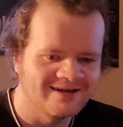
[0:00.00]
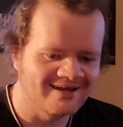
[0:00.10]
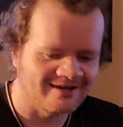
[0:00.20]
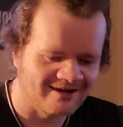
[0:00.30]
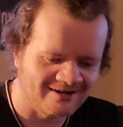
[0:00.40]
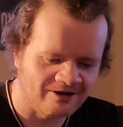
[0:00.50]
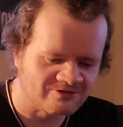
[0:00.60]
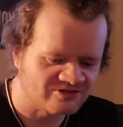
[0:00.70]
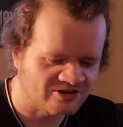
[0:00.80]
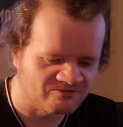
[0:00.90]
I know
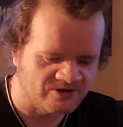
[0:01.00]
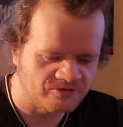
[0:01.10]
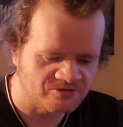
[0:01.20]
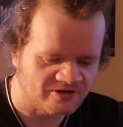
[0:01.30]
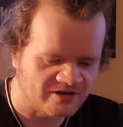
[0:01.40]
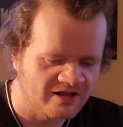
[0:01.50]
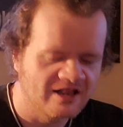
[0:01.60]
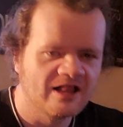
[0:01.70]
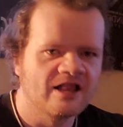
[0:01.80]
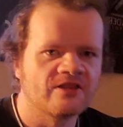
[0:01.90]
it's confusing.
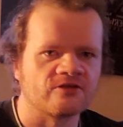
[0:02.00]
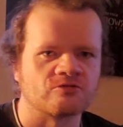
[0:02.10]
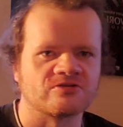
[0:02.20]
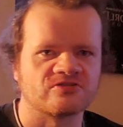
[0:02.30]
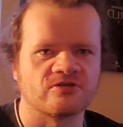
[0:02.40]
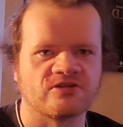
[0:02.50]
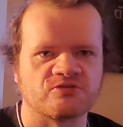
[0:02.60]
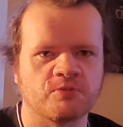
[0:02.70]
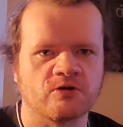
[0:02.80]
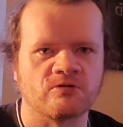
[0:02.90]
This
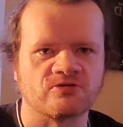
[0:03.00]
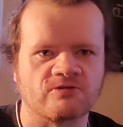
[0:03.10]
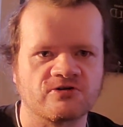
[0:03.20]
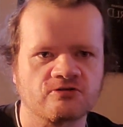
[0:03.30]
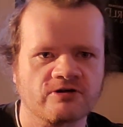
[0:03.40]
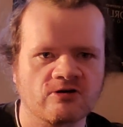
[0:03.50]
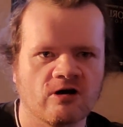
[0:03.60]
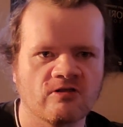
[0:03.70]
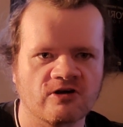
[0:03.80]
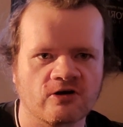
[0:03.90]
book was originally
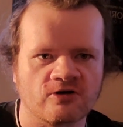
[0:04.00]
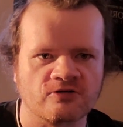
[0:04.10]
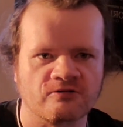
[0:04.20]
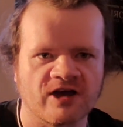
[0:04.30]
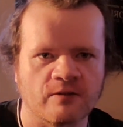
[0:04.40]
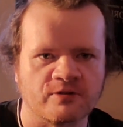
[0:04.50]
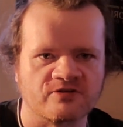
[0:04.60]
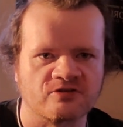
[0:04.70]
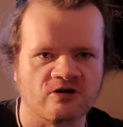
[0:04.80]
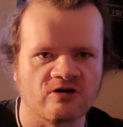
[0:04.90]
called The Curse of
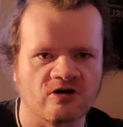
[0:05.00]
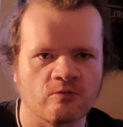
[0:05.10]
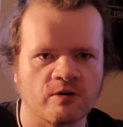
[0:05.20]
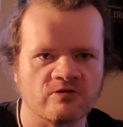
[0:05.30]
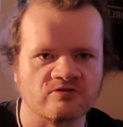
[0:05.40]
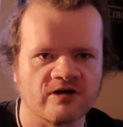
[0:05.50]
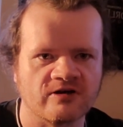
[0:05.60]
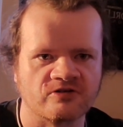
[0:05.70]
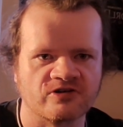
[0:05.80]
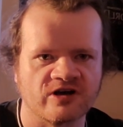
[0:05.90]
Capistrano, but was
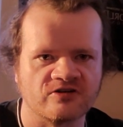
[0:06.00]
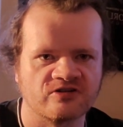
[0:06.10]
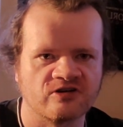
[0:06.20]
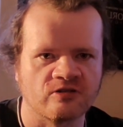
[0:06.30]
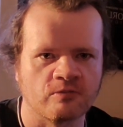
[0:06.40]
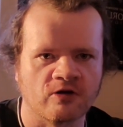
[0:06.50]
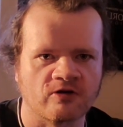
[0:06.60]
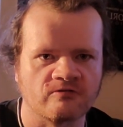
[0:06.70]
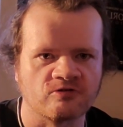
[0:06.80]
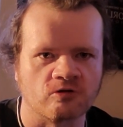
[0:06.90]
later changed to The
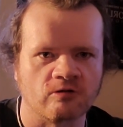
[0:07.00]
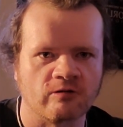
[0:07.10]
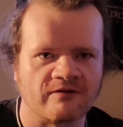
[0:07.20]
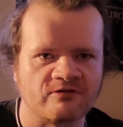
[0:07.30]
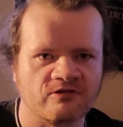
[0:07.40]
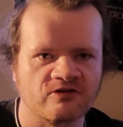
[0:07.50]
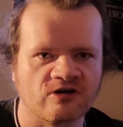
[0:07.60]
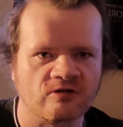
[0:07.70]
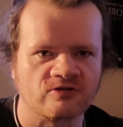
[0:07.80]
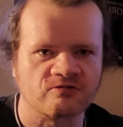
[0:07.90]
Mark of Zorro after the
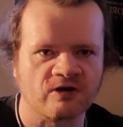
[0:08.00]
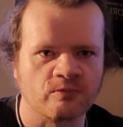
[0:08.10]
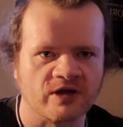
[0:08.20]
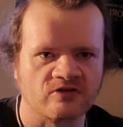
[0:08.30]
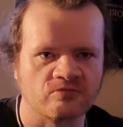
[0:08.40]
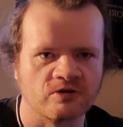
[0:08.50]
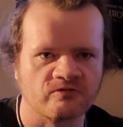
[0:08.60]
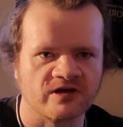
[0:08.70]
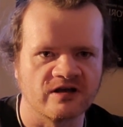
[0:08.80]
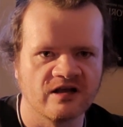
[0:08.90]
Douglas Fairbanks
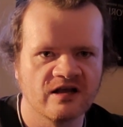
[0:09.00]
movie.